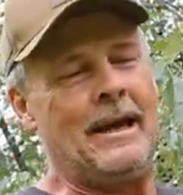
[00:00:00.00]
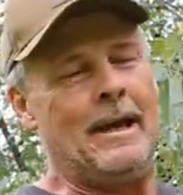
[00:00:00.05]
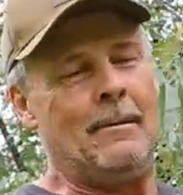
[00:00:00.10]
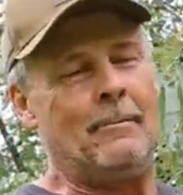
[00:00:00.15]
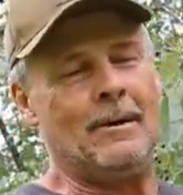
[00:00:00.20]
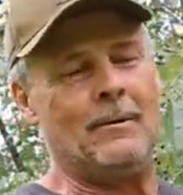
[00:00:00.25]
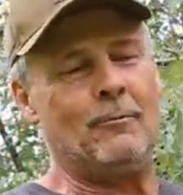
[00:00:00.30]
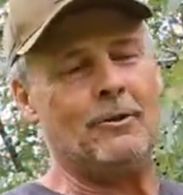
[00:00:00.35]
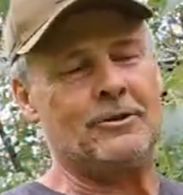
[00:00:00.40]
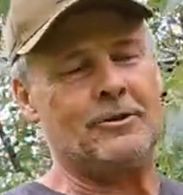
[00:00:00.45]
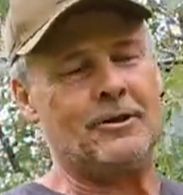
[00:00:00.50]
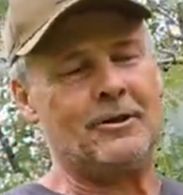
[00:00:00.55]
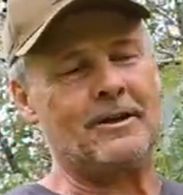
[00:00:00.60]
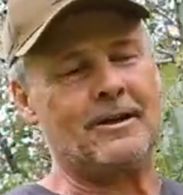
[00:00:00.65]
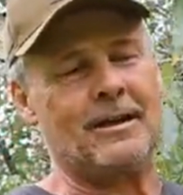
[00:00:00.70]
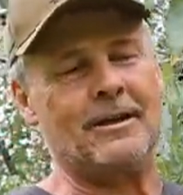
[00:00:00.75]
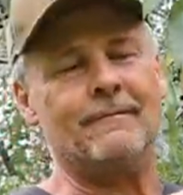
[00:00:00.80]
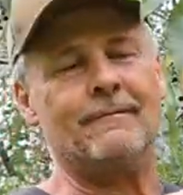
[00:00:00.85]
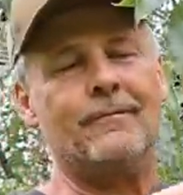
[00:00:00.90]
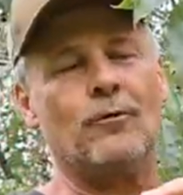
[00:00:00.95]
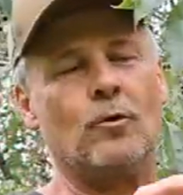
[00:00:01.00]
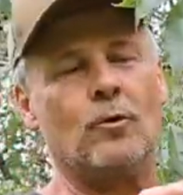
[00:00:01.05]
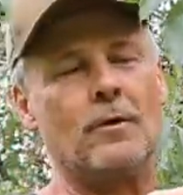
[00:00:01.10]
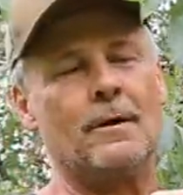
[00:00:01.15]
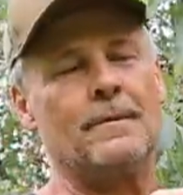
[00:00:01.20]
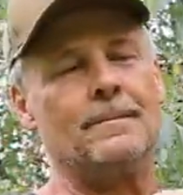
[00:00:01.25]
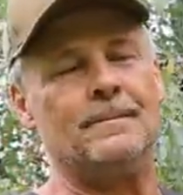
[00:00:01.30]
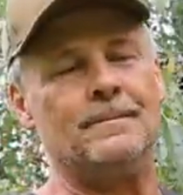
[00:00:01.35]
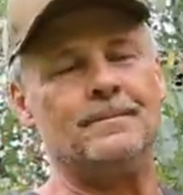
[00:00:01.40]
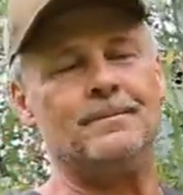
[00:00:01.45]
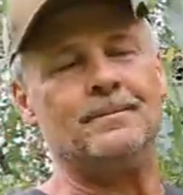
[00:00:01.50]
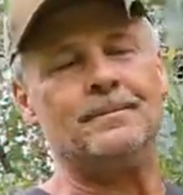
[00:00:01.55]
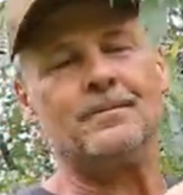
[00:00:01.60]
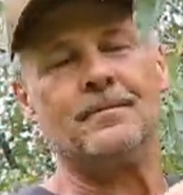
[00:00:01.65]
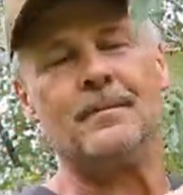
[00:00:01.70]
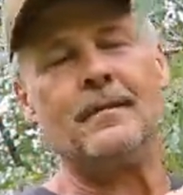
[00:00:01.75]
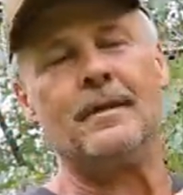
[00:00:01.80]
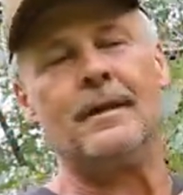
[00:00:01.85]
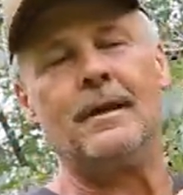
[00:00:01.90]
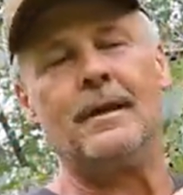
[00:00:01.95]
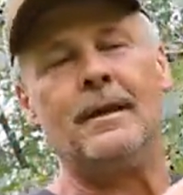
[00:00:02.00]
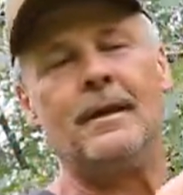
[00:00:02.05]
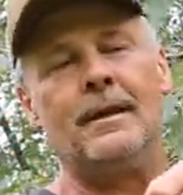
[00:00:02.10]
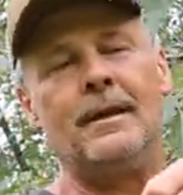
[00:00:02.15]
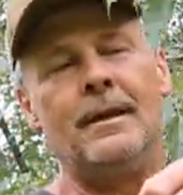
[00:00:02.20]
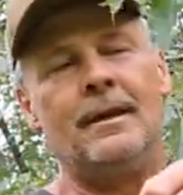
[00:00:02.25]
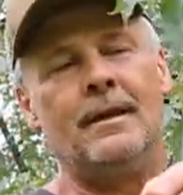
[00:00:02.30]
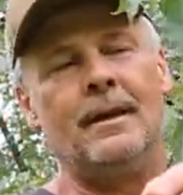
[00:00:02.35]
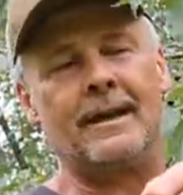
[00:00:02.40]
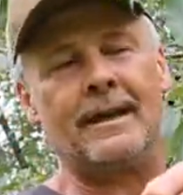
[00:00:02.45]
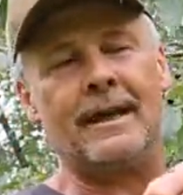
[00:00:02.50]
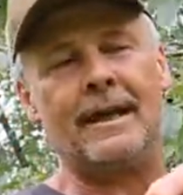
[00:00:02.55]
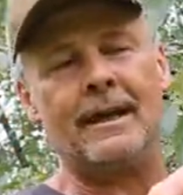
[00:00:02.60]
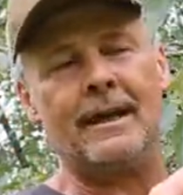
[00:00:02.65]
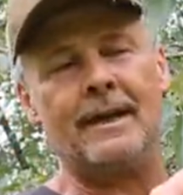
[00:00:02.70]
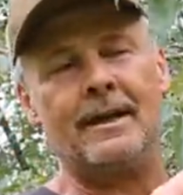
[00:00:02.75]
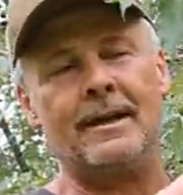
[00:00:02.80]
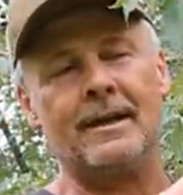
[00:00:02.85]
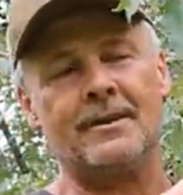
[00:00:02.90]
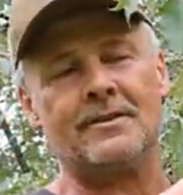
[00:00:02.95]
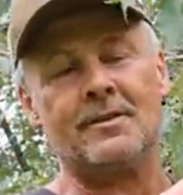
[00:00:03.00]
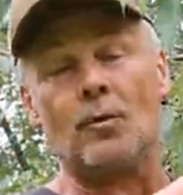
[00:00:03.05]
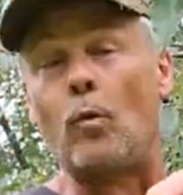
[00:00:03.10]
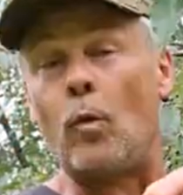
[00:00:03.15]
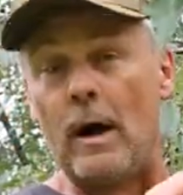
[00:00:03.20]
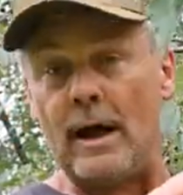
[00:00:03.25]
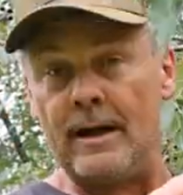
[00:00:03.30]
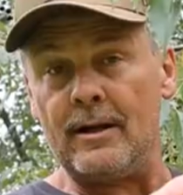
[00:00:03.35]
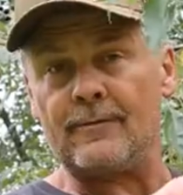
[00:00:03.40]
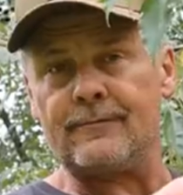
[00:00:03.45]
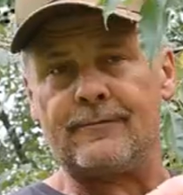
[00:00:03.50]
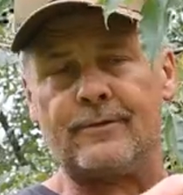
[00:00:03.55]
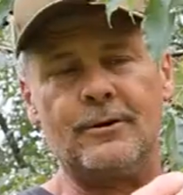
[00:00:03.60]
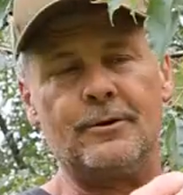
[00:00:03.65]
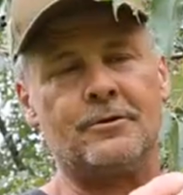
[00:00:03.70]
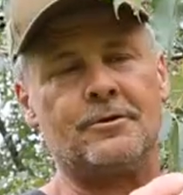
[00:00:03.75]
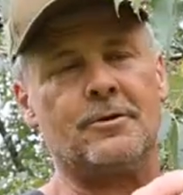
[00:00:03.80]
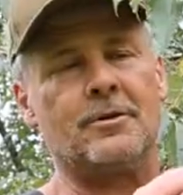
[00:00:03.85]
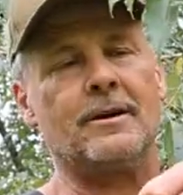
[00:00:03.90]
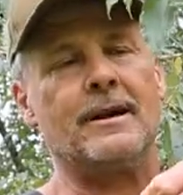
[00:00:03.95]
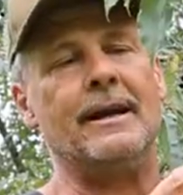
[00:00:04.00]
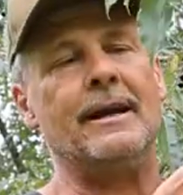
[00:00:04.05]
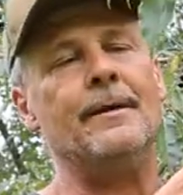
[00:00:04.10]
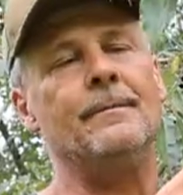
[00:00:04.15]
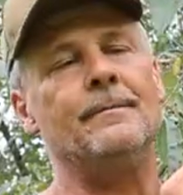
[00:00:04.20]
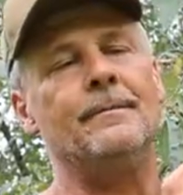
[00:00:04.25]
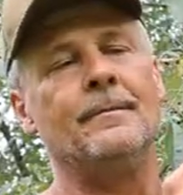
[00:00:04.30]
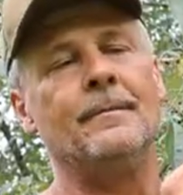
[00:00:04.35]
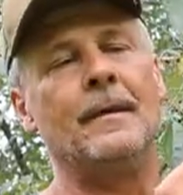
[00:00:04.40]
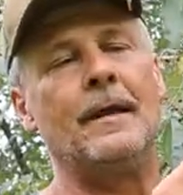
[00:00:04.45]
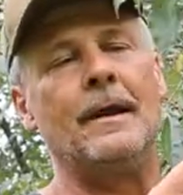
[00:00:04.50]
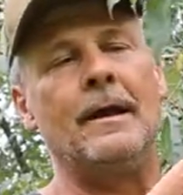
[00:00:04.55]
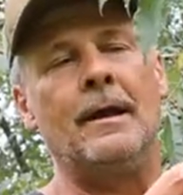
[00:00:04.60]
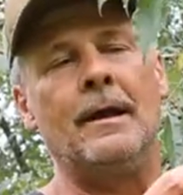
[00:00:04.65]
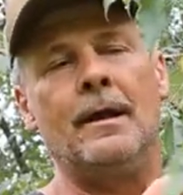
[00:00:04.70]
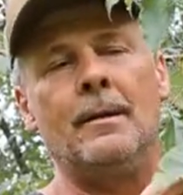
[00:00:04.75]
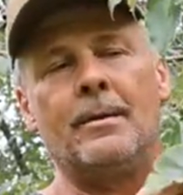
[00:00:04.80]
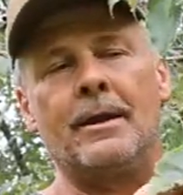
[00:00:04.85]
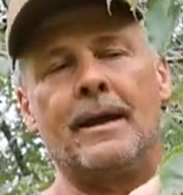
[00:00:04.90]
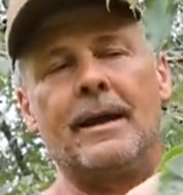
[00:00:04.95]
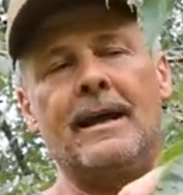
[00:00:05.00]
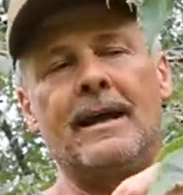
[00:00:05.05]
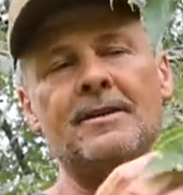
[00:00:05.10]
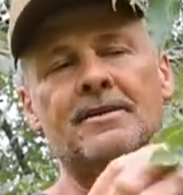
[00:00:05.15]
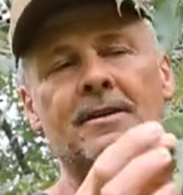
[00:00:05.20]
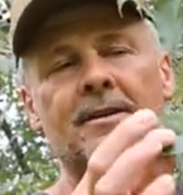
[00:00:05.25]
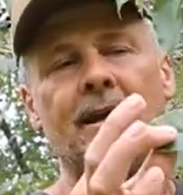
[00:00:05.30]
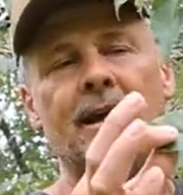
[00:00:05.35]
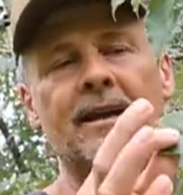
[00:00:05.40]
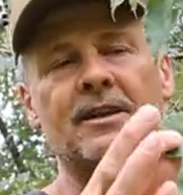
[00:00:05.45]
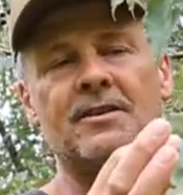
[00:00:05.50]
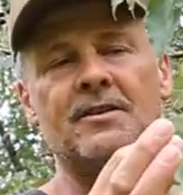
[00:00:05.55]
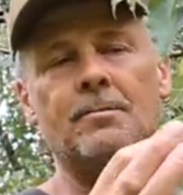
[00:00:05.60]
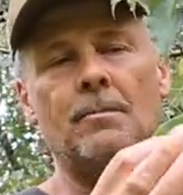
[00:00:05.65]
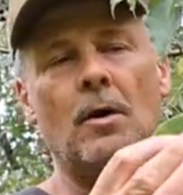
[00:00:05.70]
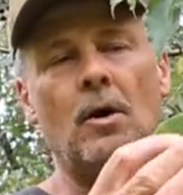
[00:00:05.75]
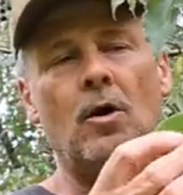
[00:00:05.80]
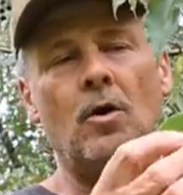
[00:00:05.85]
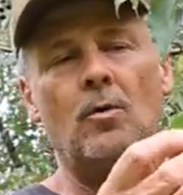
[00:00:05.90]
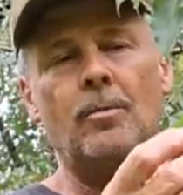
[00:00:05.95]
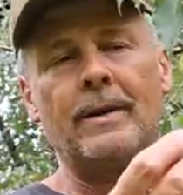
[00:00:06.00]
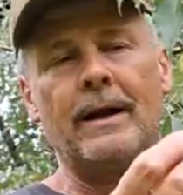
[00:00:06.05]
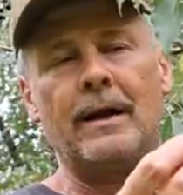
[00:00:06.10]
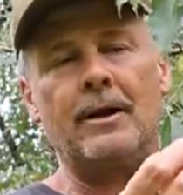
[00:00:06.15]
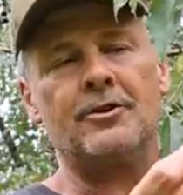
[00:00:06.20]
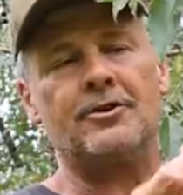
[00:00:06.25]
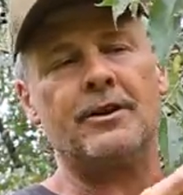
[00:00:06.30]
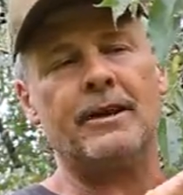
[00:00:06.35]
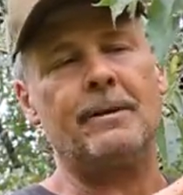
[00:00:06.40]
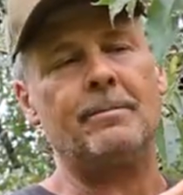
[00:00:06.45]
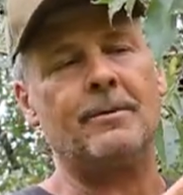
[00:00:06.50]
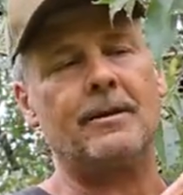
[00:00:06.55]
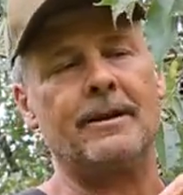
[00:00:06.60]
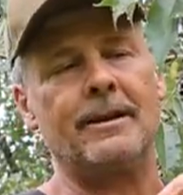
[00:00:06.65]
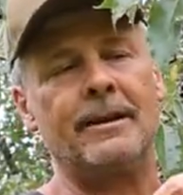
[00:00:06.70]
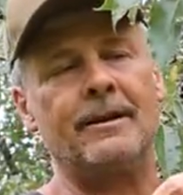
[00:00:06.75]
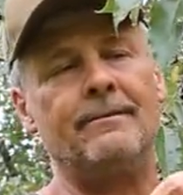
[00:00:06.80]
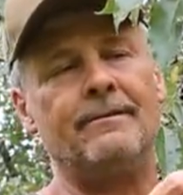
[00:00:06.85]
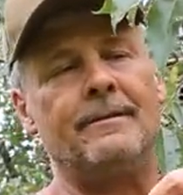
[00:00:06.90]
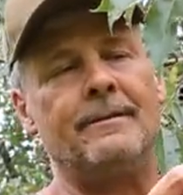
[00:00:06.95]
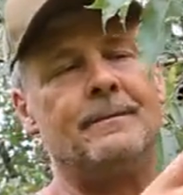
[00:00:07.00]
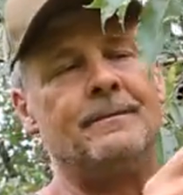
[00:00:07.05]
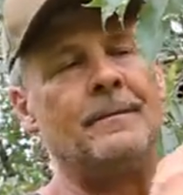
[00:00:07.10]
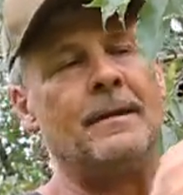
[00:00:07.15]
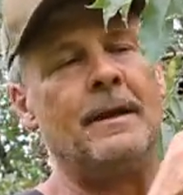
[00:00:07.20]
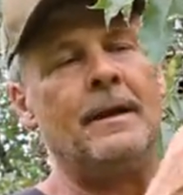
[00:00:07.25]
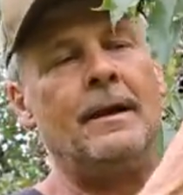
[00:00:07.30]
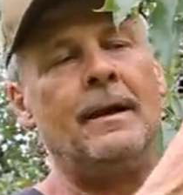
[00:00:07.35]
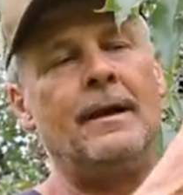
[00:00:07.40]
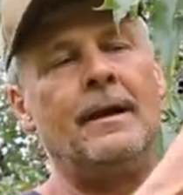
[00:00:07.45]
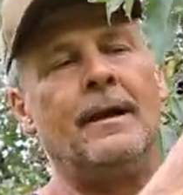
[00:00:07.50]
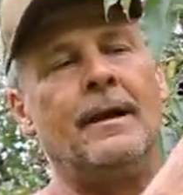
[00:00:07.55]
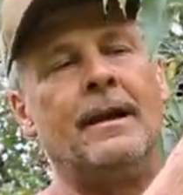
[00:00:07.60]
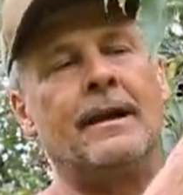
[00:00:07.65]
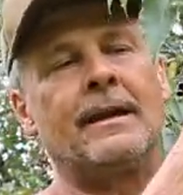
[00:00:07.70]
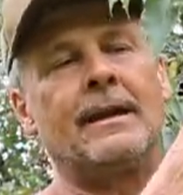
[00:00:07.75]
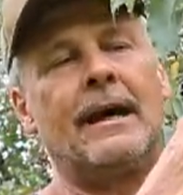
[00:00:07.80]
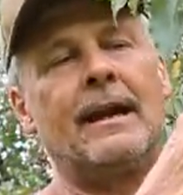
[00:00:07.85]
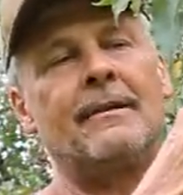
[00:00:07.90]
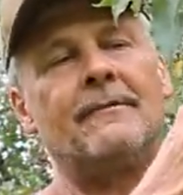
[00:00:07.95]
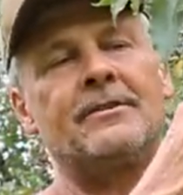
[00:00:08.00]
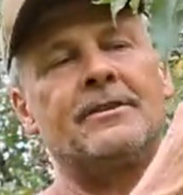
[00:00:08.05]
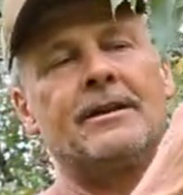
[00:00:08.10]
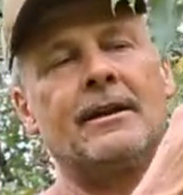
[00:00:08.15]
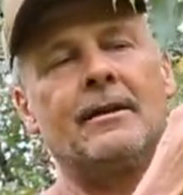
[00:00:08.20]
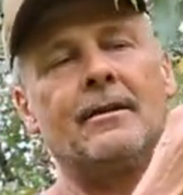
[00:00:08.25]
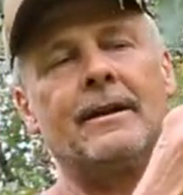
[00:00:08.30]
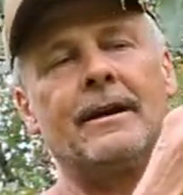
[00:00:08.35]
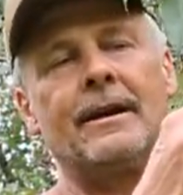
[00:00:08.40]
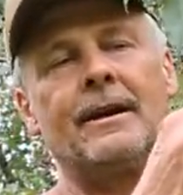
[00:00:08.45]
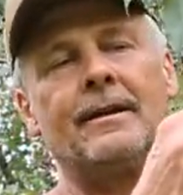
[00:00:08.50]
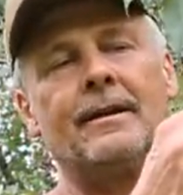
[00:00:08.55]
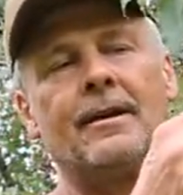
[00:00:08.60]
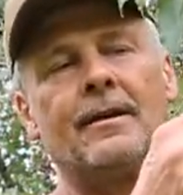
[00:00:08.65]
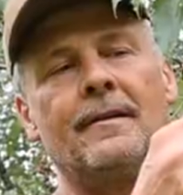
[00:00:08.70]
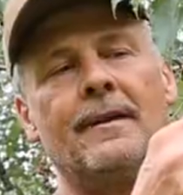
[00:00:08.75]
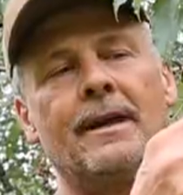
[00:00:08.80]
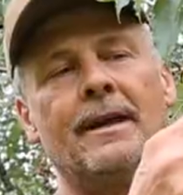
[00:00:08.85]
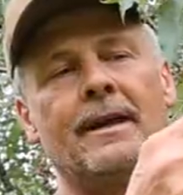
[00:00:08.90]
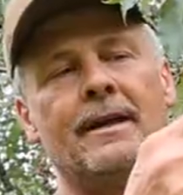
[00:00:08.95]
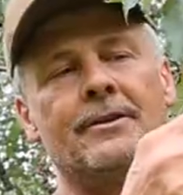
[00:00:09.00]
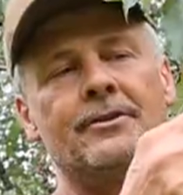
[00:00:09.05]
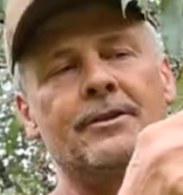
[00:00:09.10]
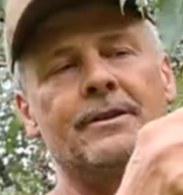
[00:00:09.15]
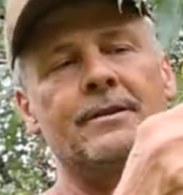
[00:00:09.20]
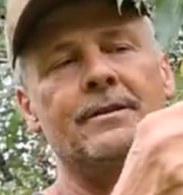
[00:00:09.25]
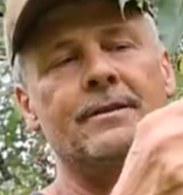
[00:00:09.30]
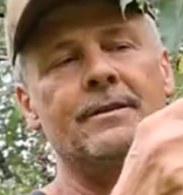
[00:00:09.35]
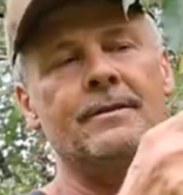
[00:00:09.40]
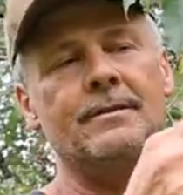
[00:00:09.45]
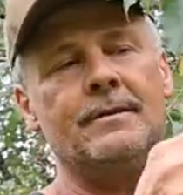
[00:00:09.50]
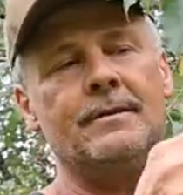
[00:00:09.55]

But what you're looking for, again, it is a wild fruit tree, but it has a nice small pear-shaped leaf, kind of serrated on the edges,